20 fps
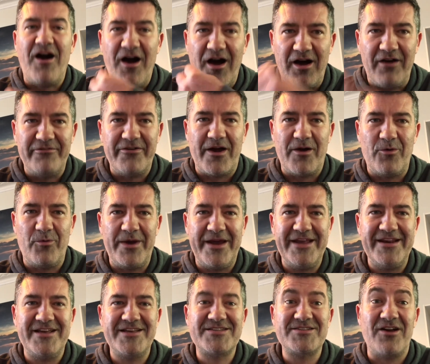of our
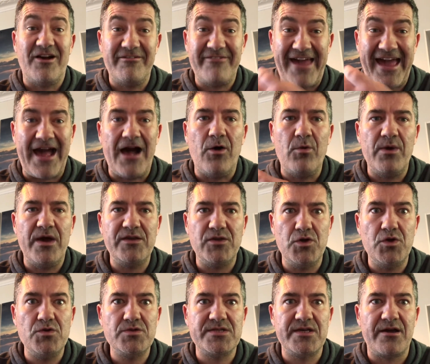awareness of how we're
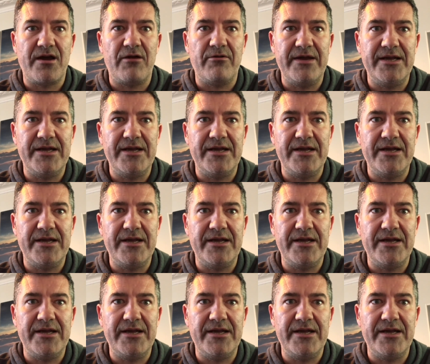using our